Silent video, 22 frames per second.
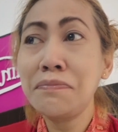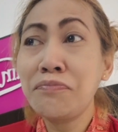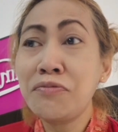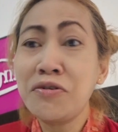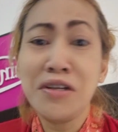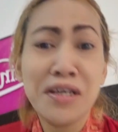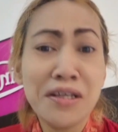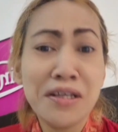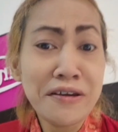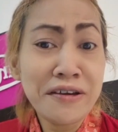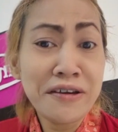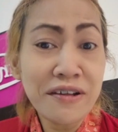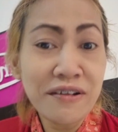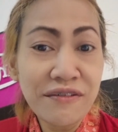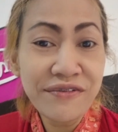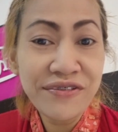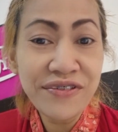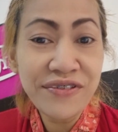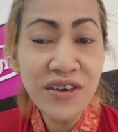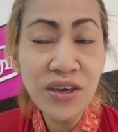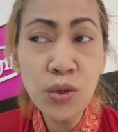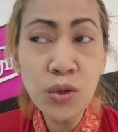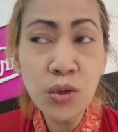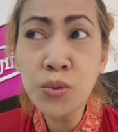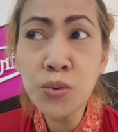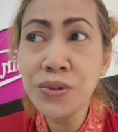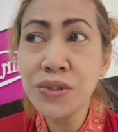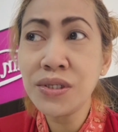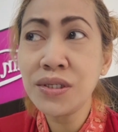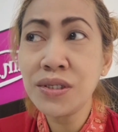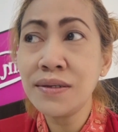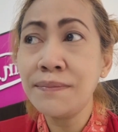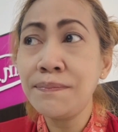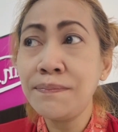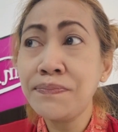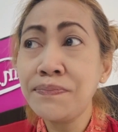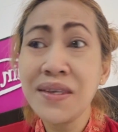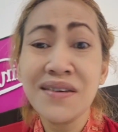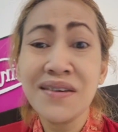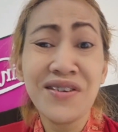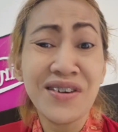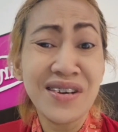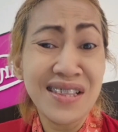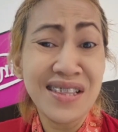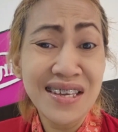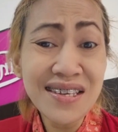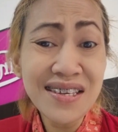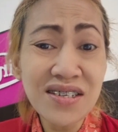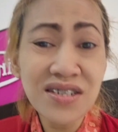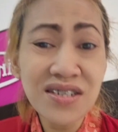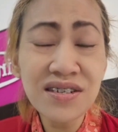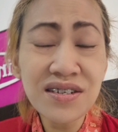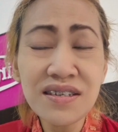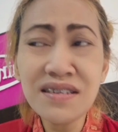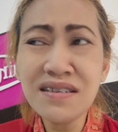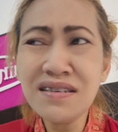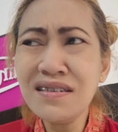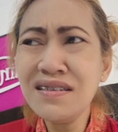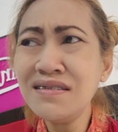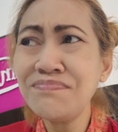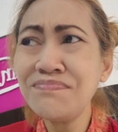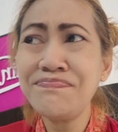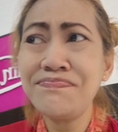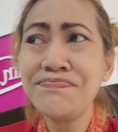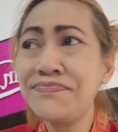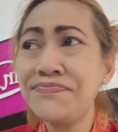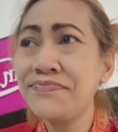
political views, religion,